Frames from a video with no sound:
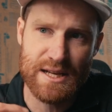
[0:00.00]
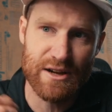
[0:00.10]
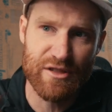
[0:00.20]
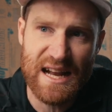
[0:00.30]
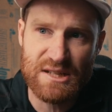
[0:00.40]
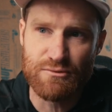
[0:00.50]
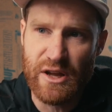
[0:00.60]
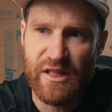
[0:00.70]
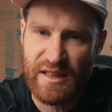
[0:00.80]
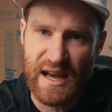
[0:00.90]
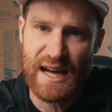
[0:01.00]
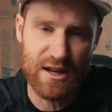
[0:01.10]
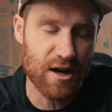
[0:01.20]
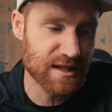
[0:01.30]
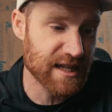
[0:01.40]
You know, that's really the kind of
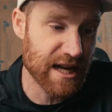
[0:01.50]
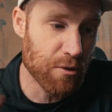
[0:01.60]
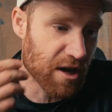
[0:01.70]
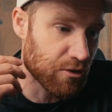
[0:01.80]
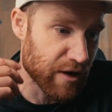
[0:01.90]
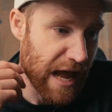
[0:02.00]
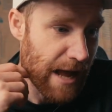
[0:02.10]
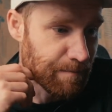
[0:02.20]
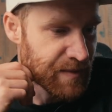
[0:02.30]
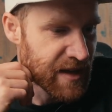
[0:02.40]
content I want to create.